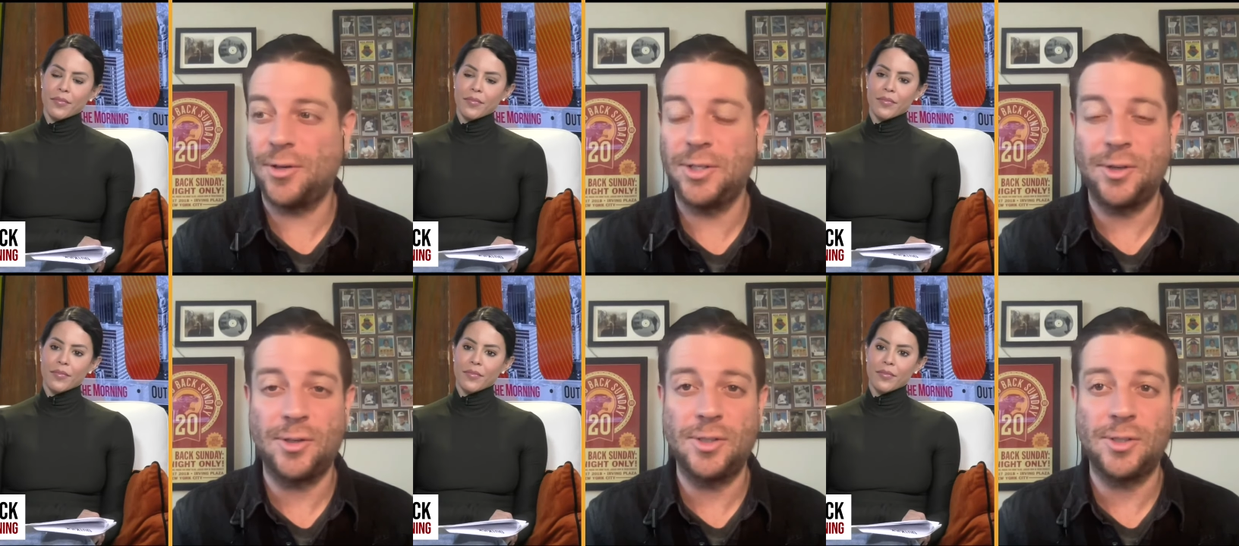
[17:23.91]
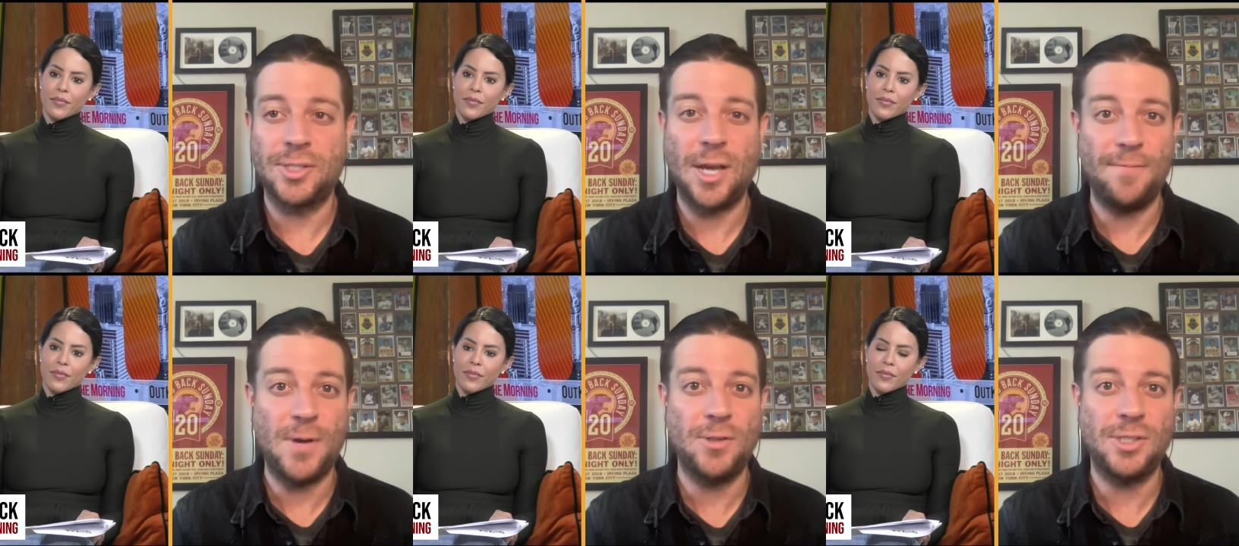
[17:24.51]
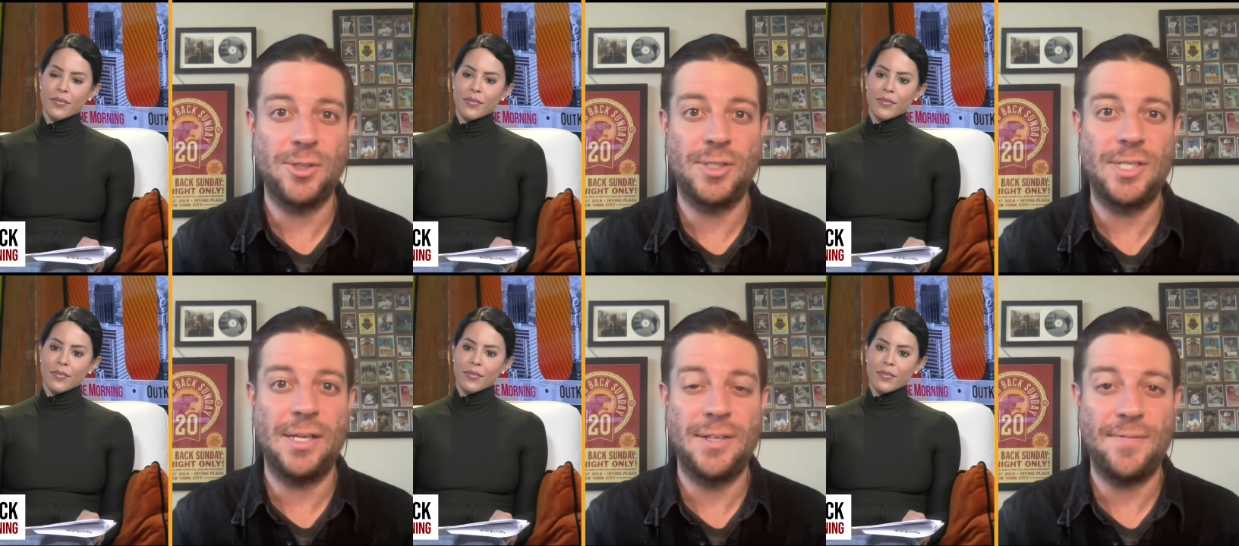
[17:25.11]
Speaker 1: your your cell phones and your
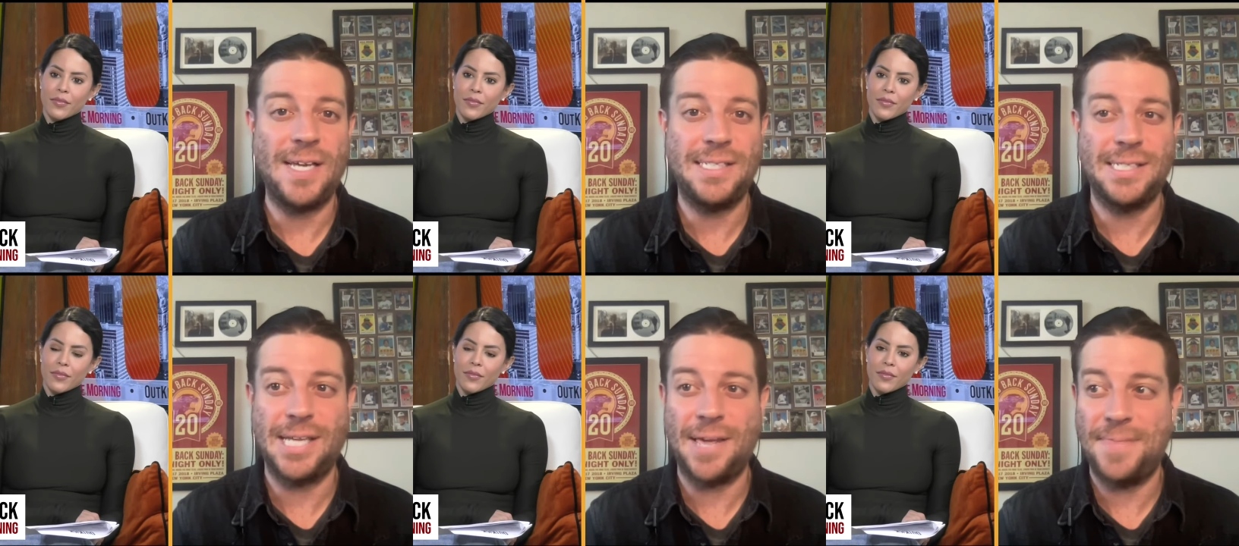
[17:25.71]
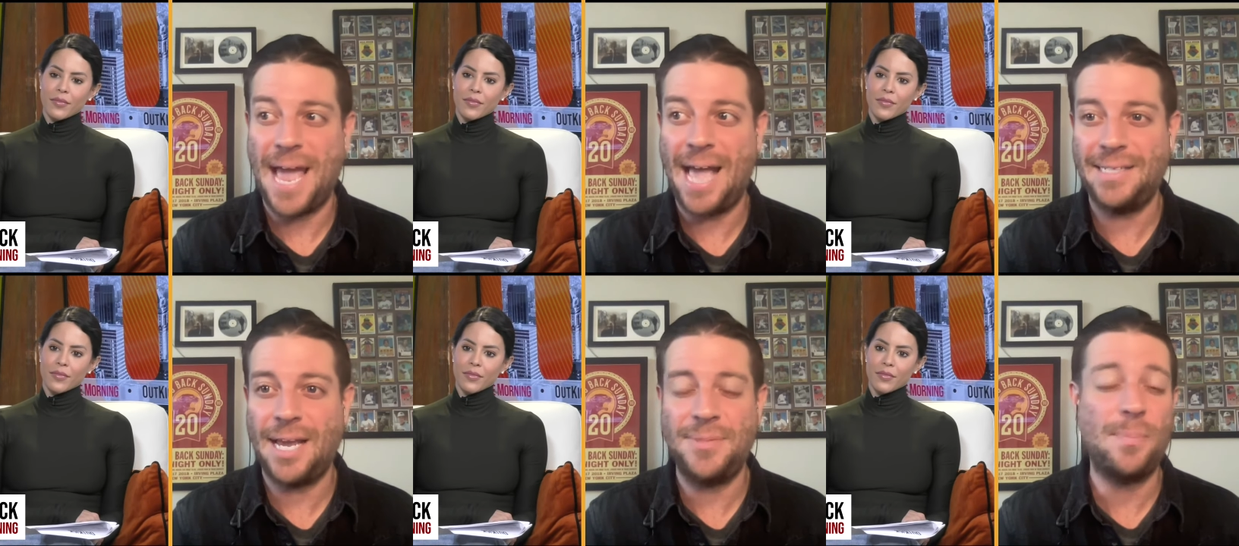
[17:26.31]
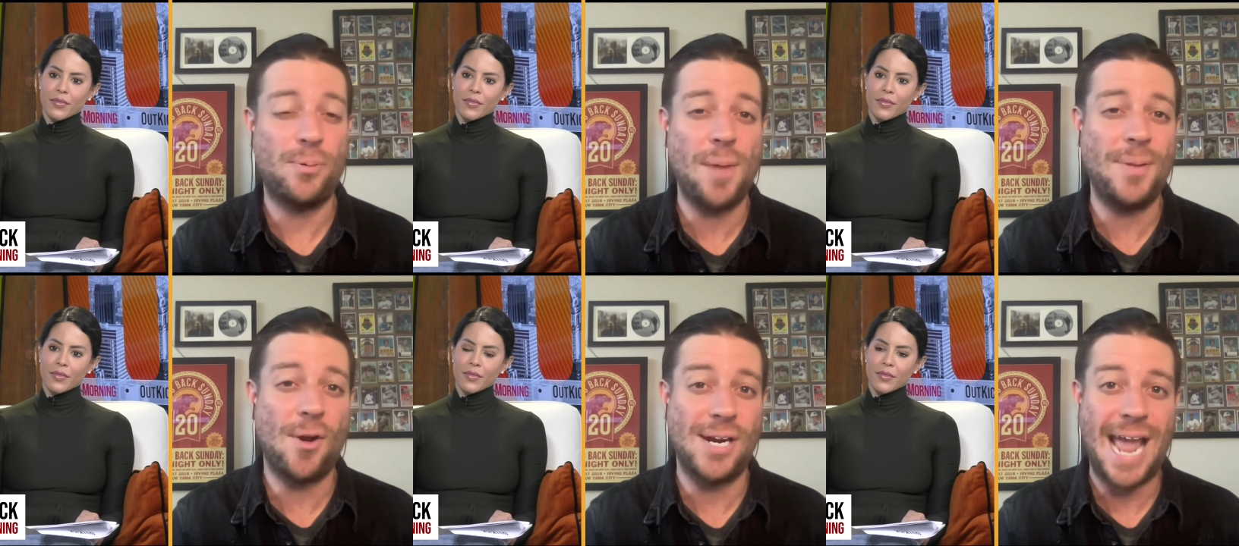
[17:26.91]
devices like that, they
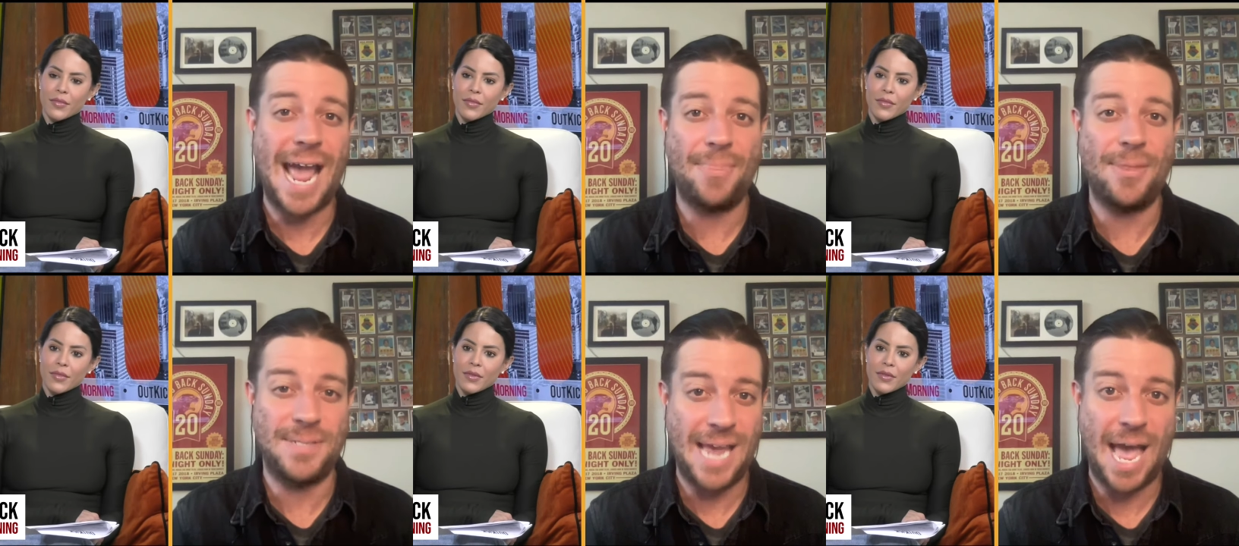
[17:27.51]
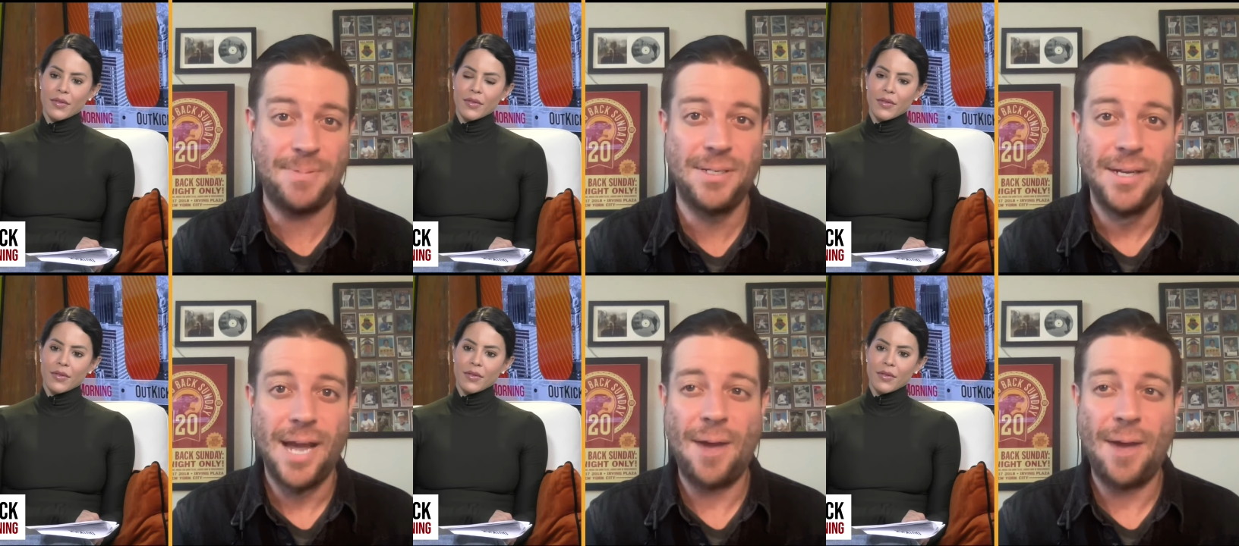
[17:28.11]
probably already had them tapped.